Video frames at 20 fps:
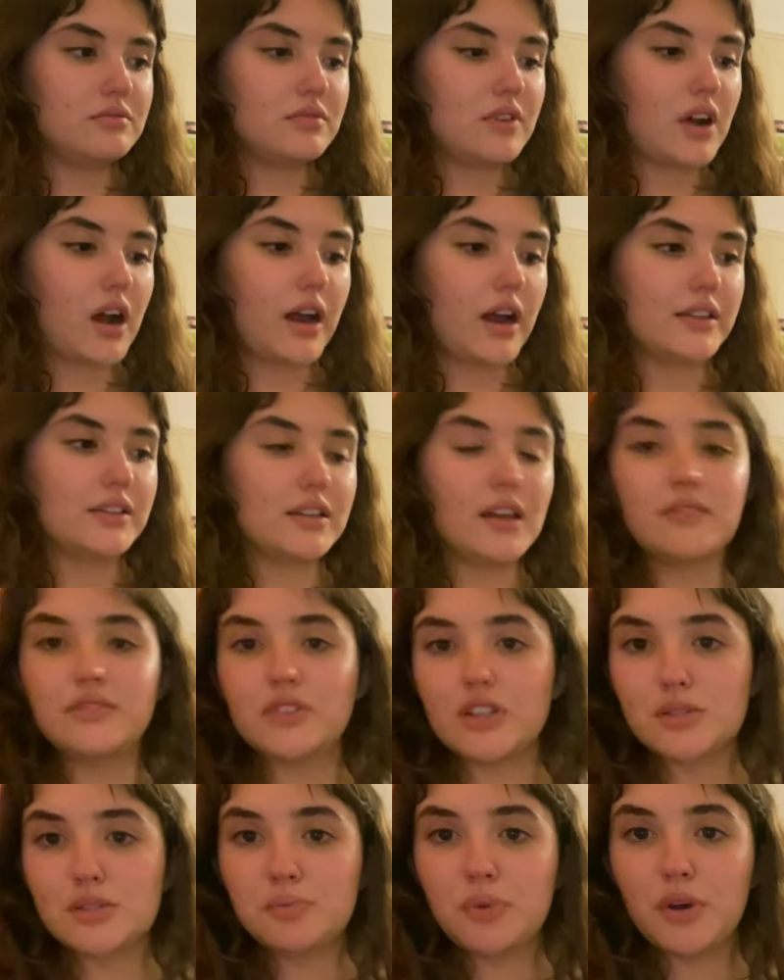I love
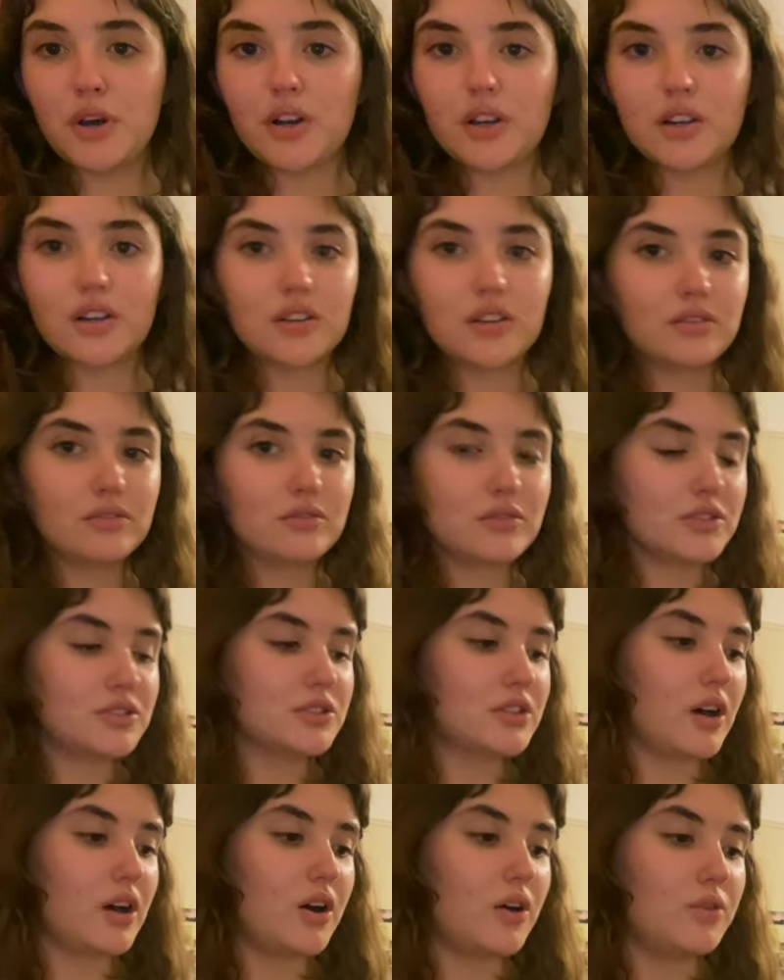this book.
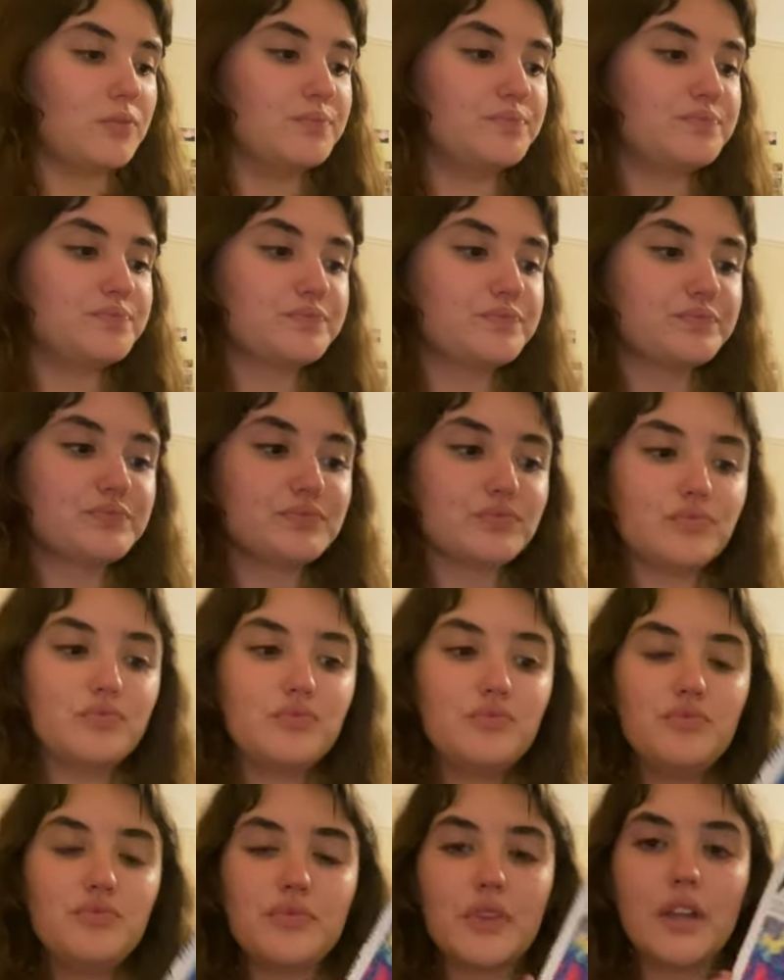So
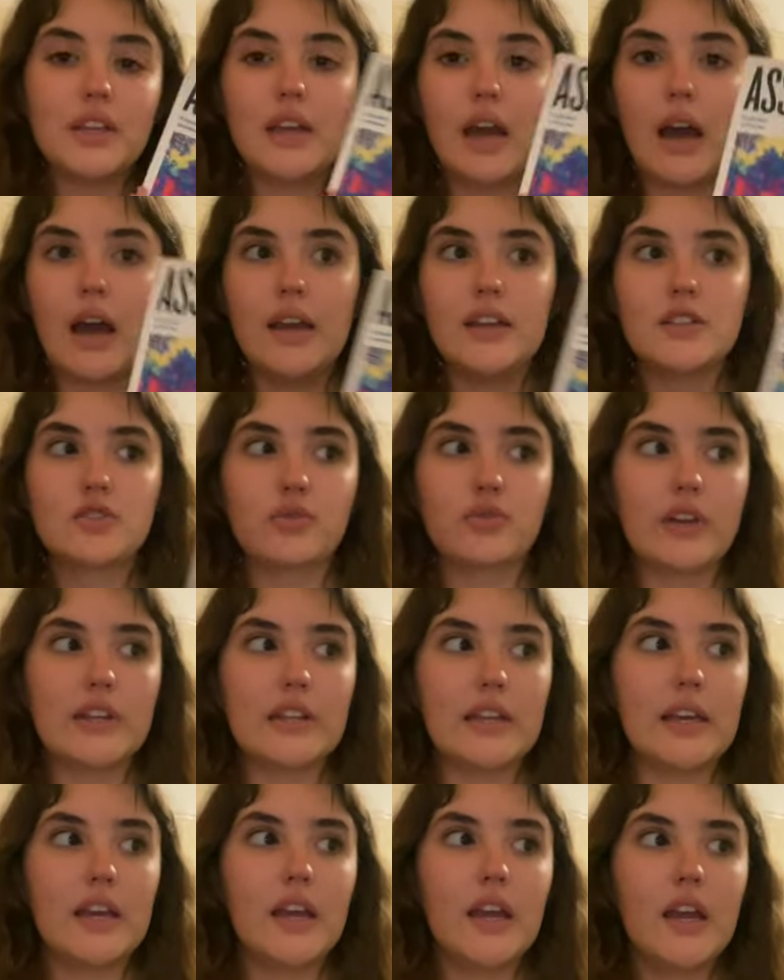yeah, it's
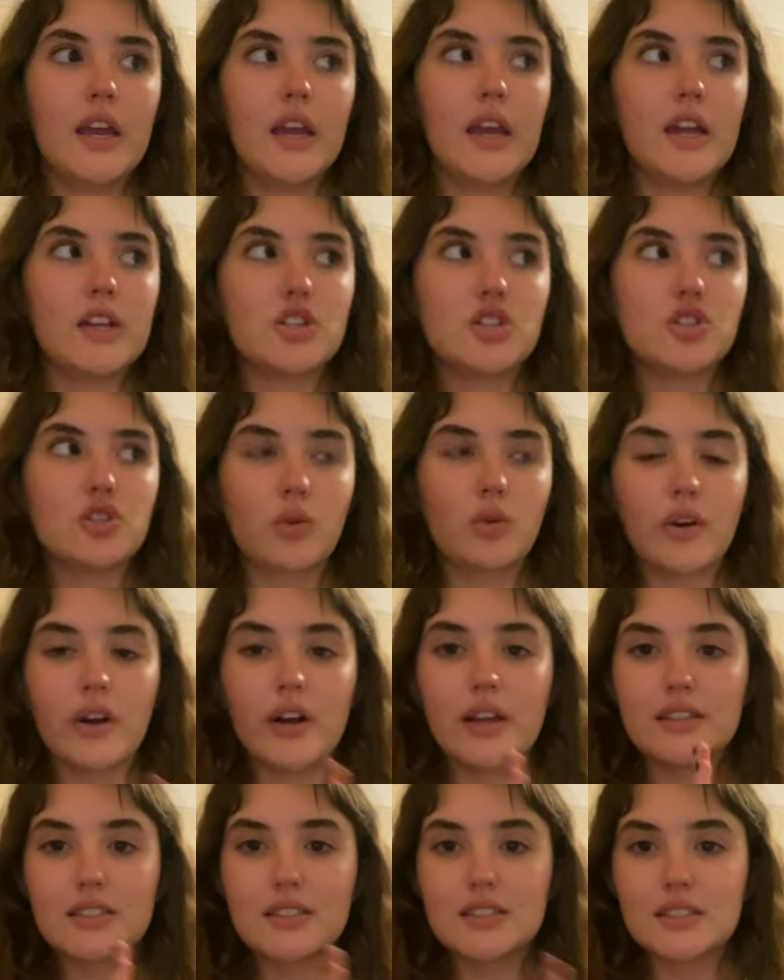short,
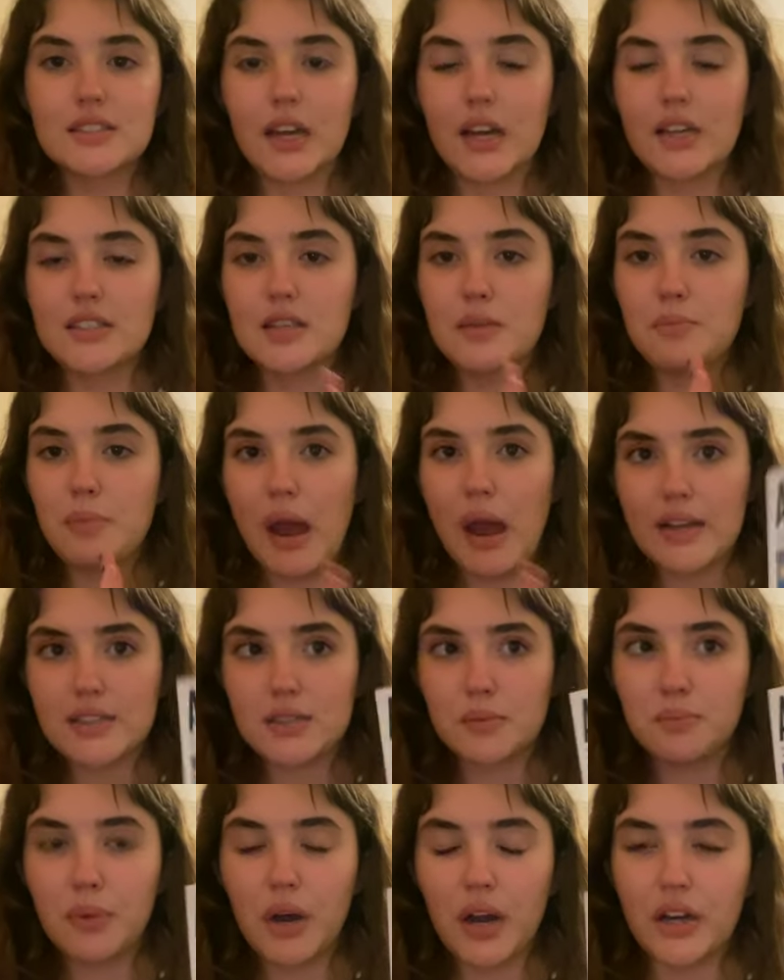it's concise, it packs a
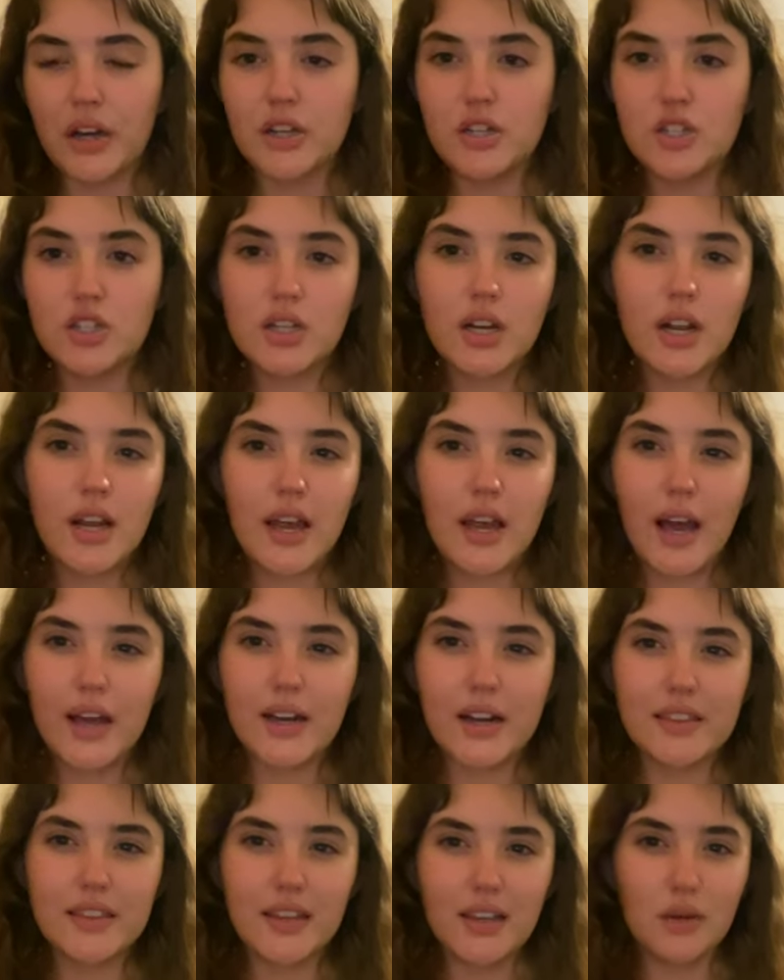punch. And
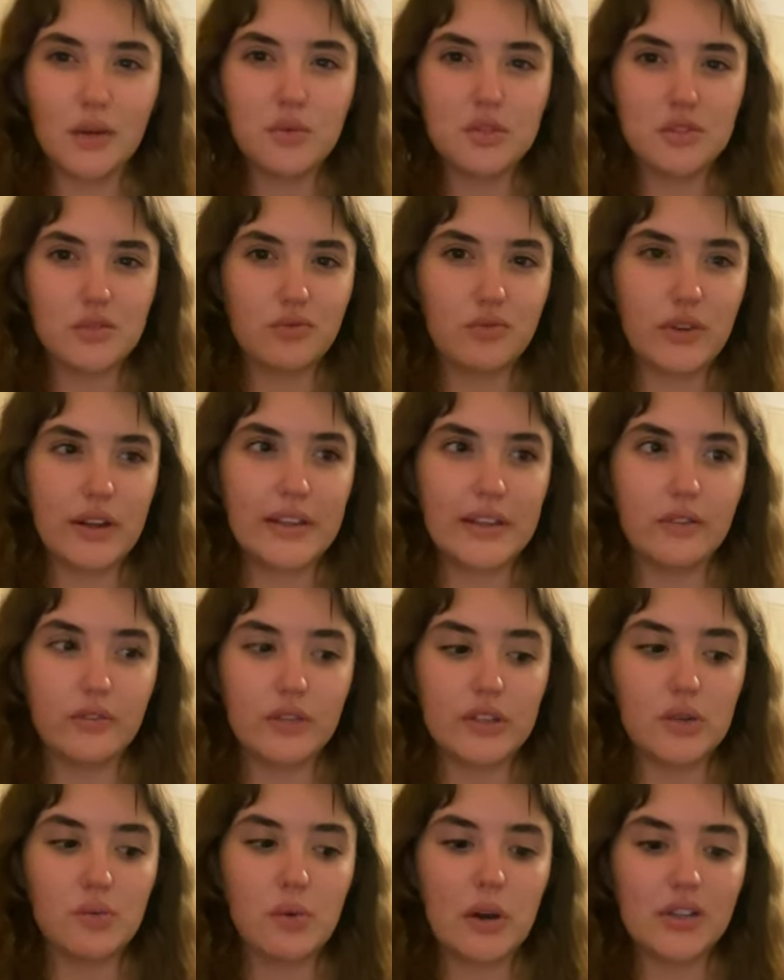I think it was really,
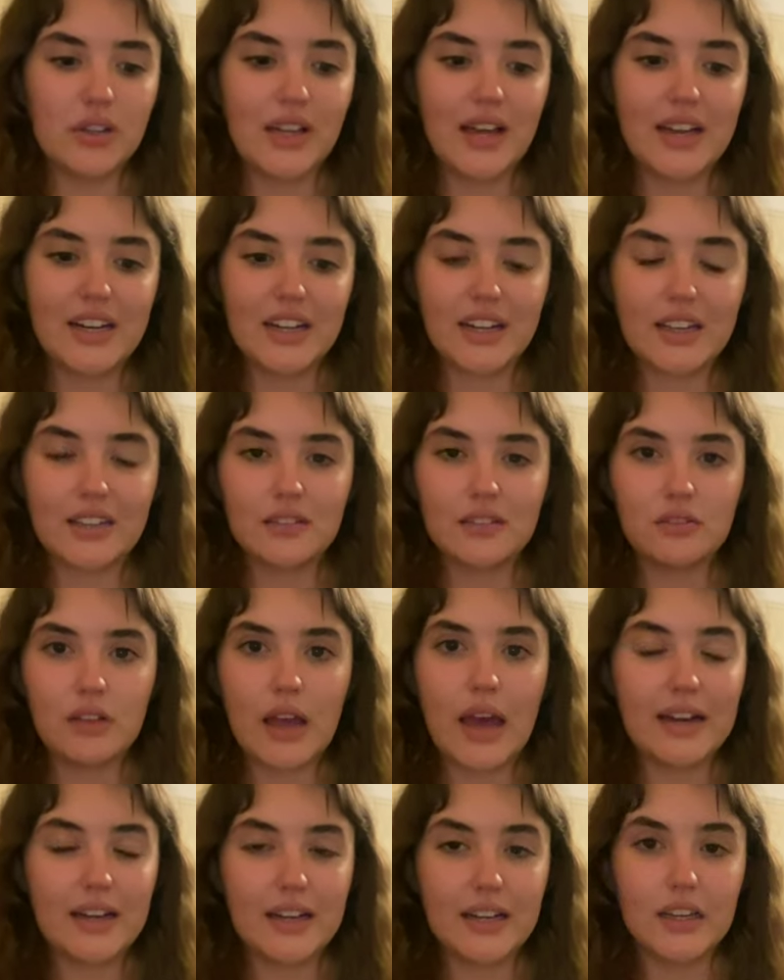really well
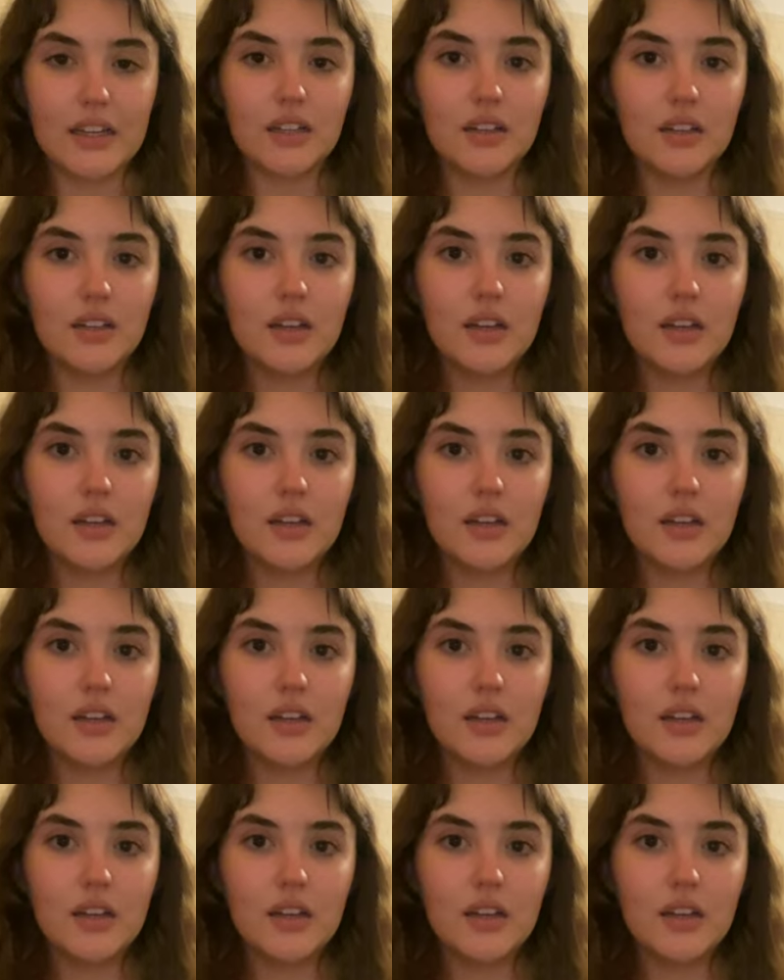edited.